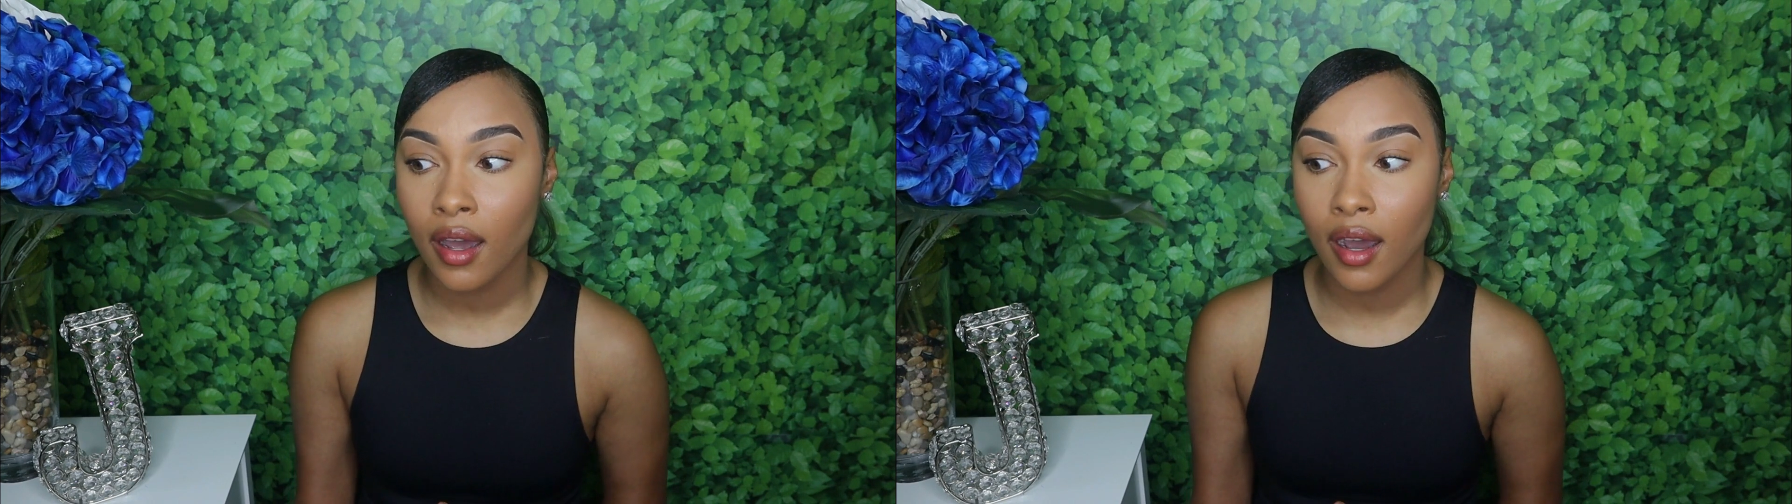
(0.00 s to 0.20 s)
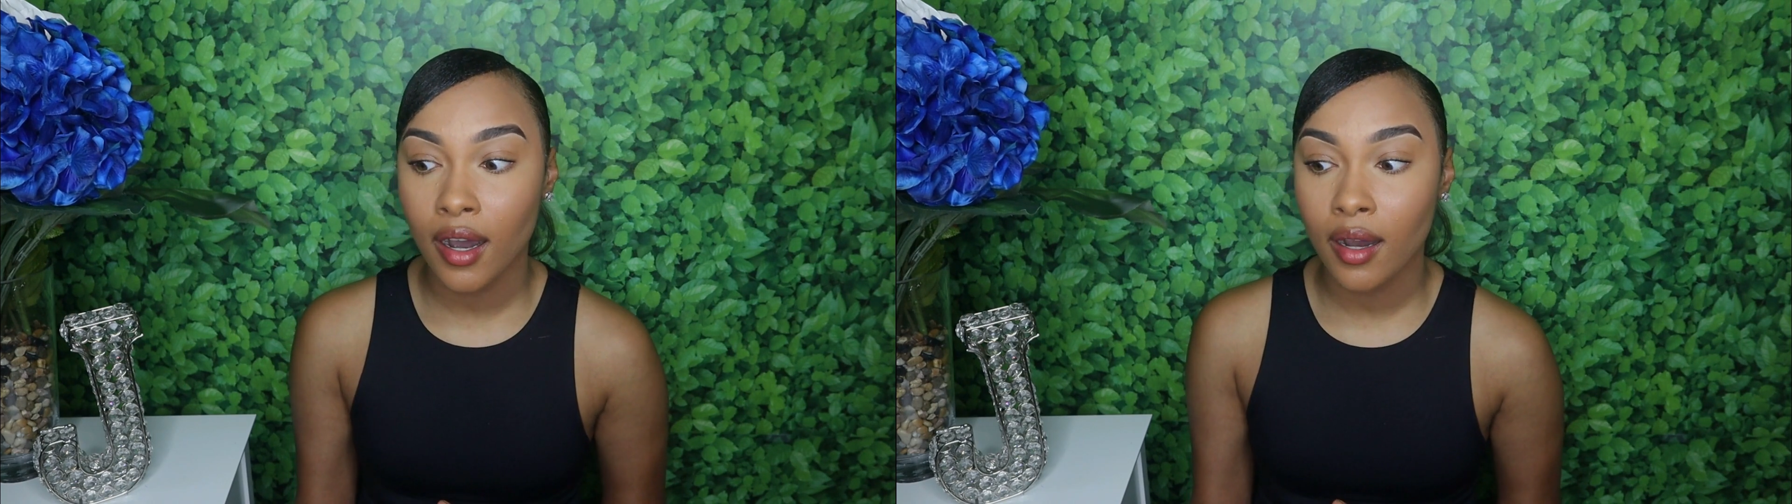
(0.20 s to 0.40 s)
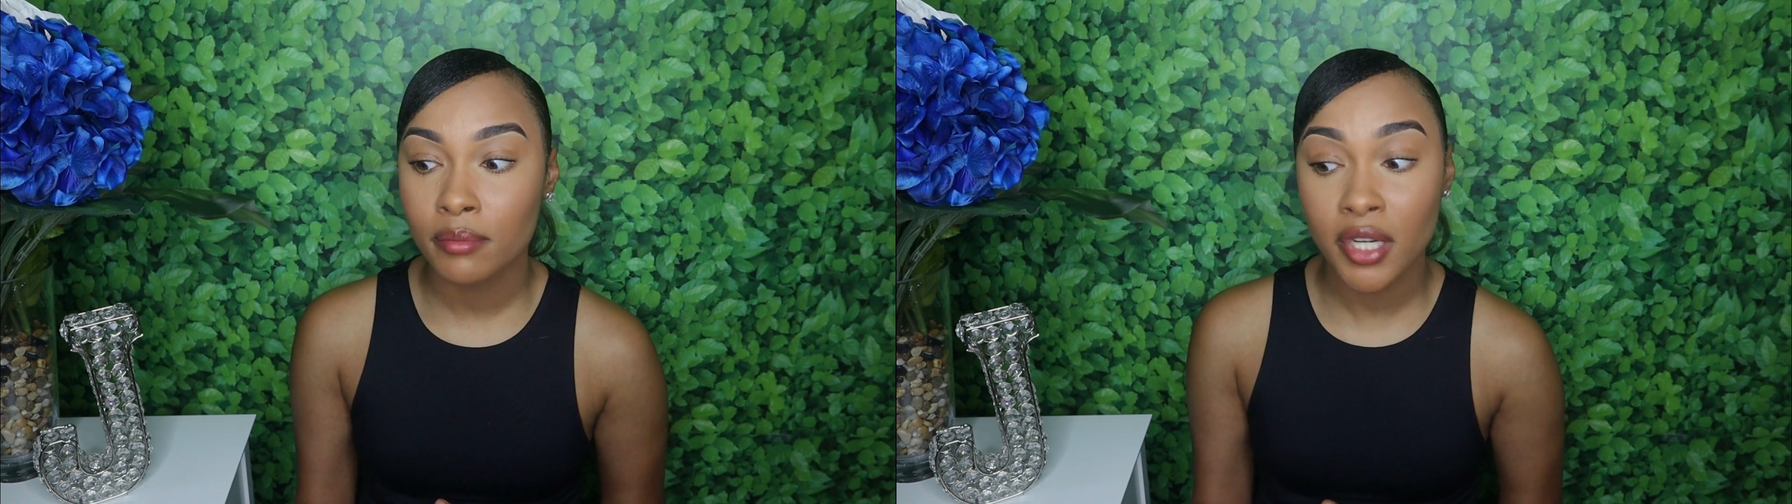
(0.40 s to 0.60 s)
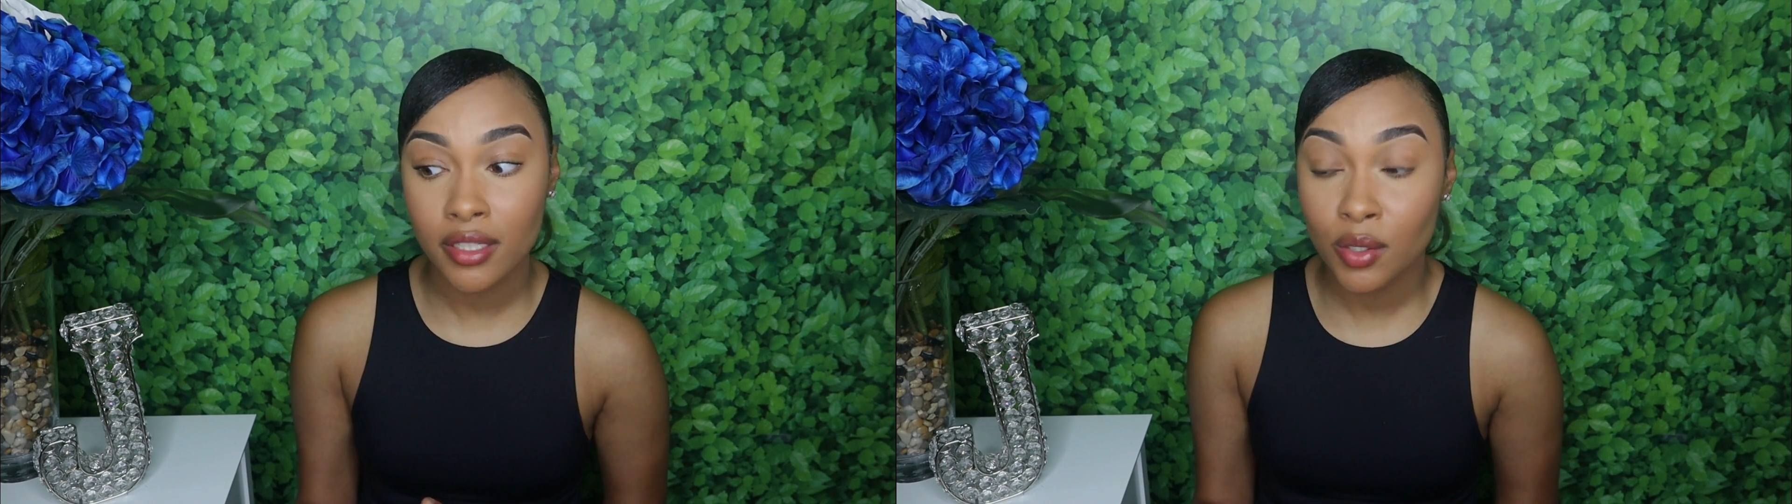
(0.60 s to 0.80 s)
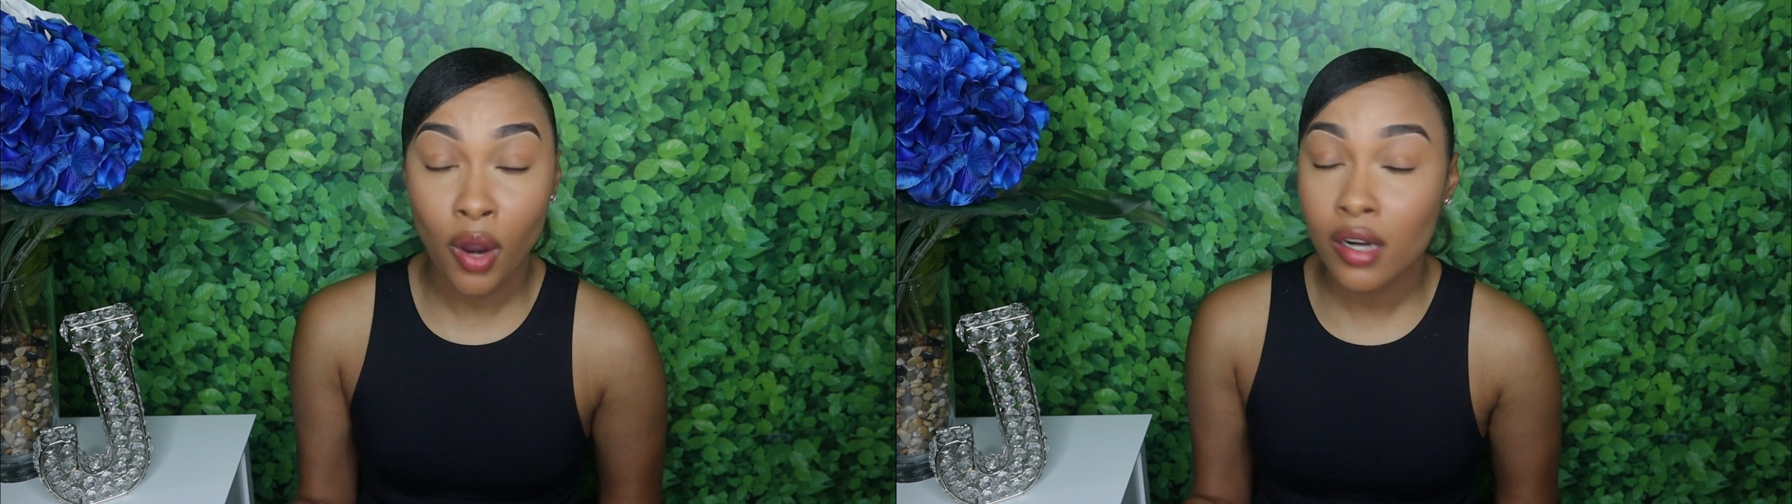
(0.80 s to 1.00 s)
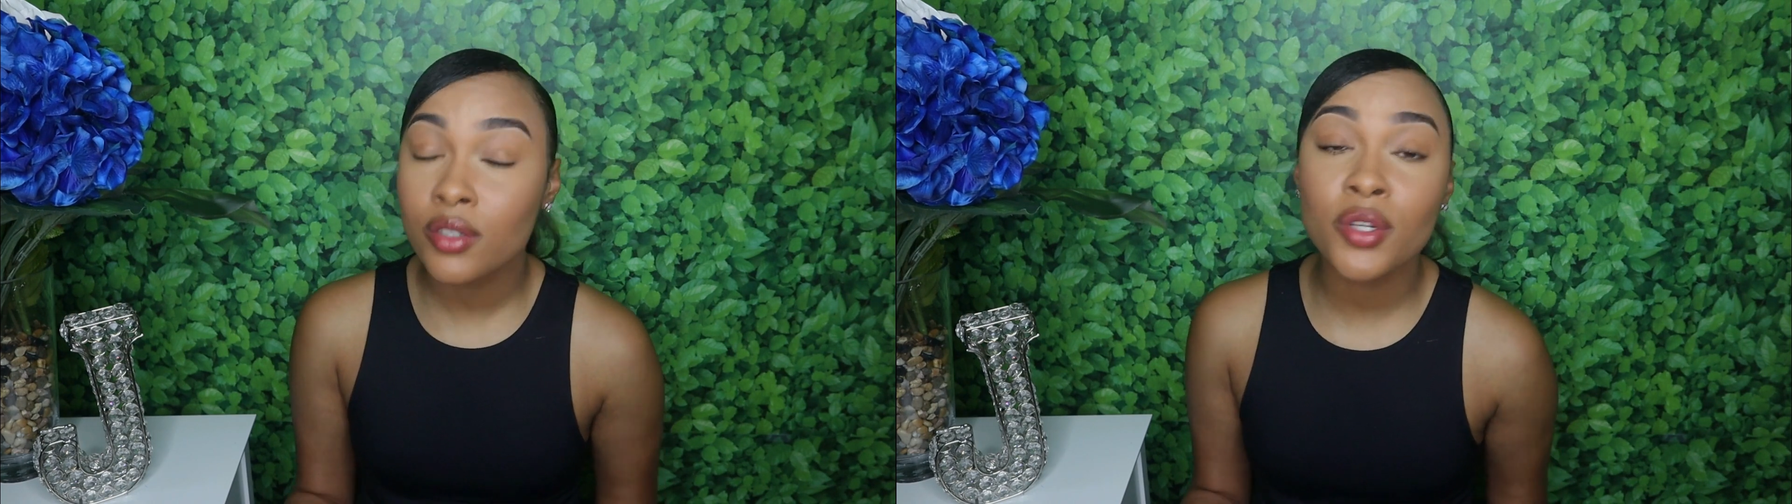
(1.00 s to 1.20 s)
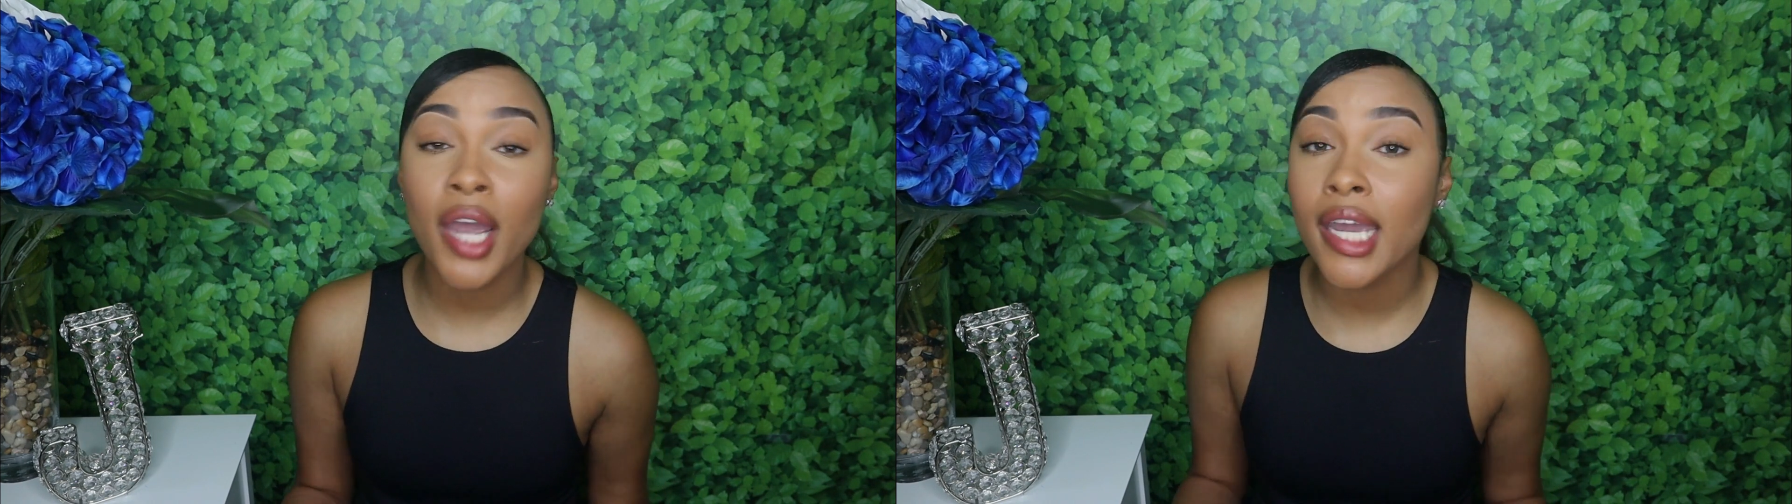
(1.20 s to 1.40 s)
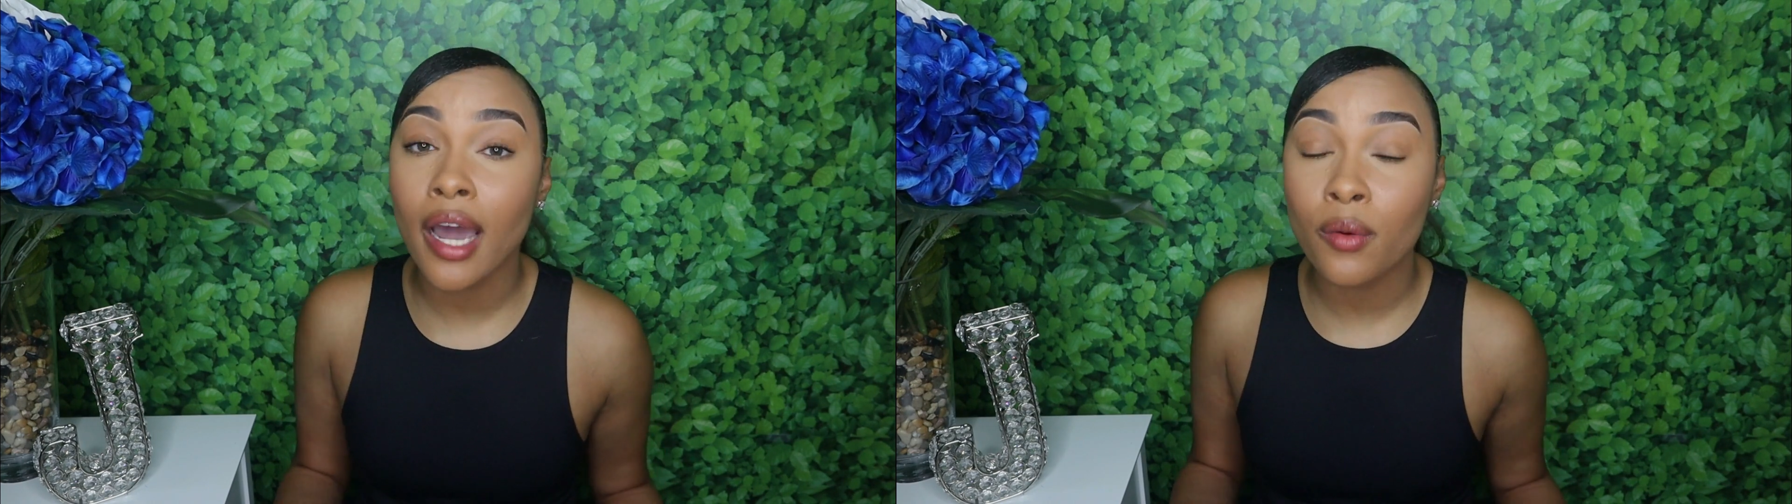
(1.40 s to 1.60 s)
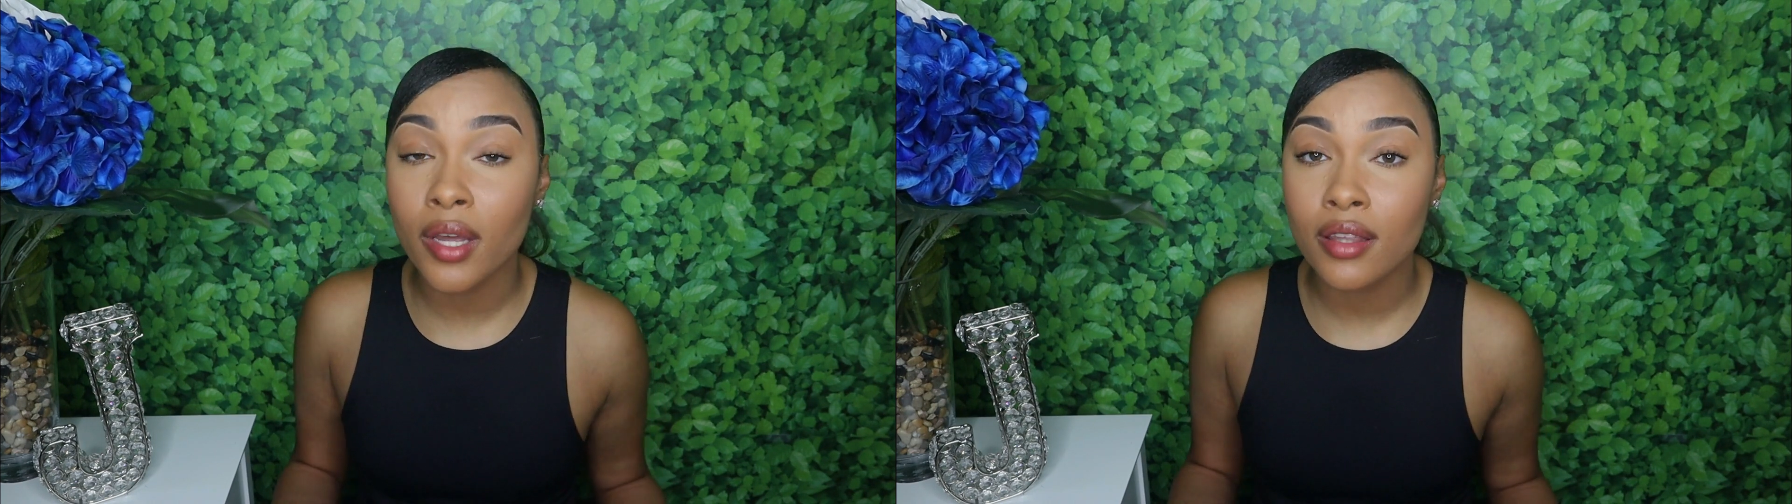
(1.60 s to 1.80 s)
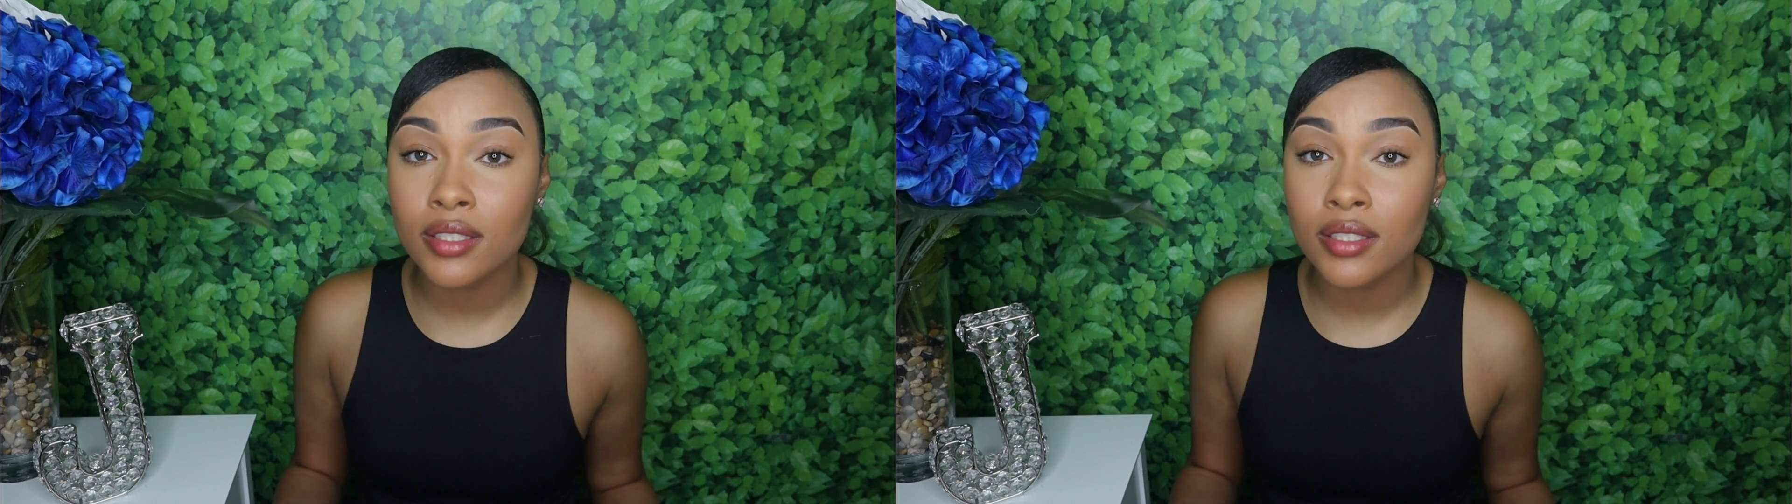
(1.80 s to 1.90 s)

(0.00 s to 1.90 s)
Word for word: Um, but you are who you hang out with,